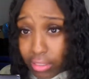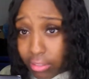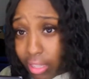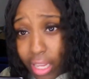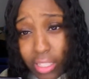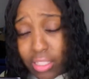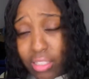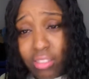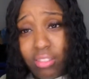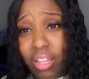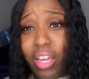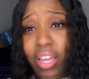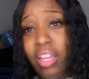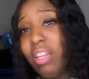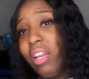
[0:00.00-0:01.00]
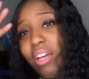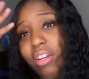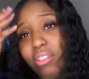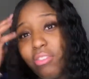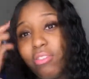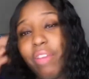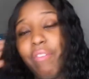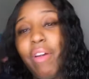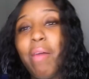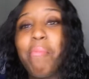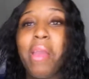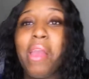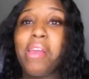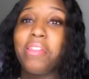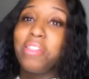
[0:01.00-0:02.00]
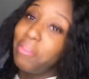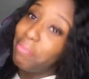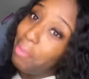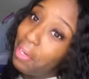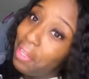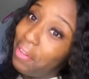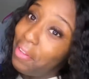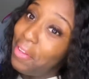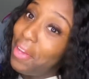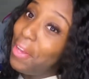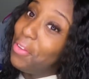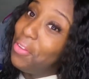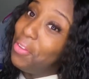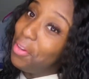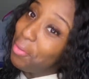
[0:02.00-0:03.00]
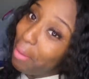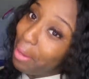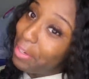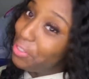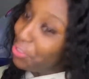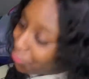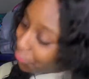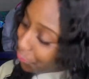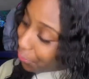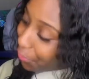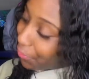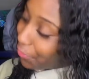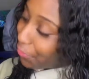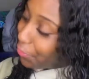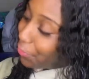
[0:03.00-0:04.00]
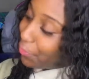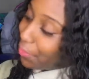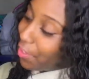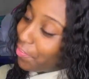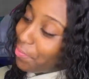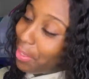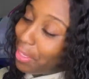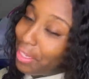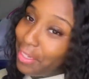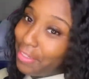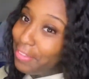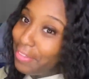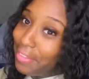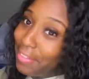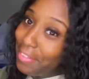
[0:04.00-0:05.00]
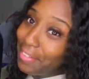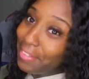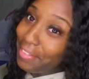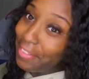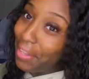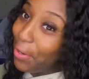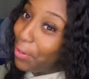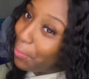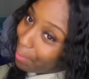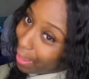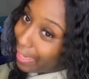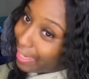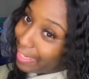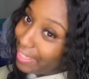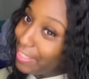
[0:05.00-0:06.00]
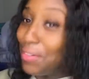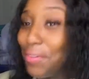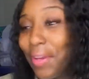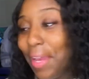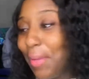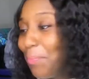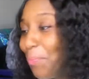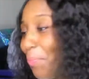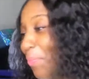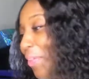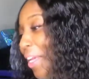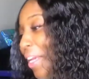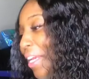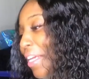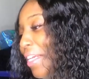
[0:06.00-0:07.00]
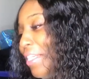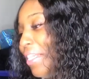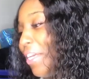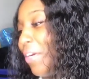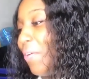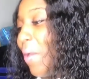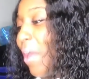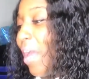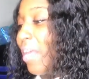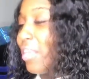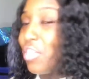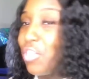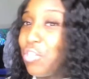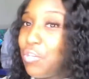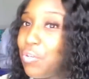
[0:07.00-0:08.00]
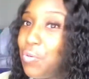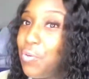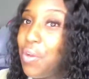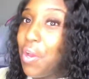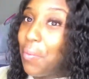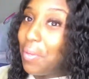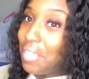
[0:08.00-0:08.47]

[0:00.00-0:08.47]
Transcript: that's like, no, if I paid this money, you to make sure you give me the whole package. Okay, so as you go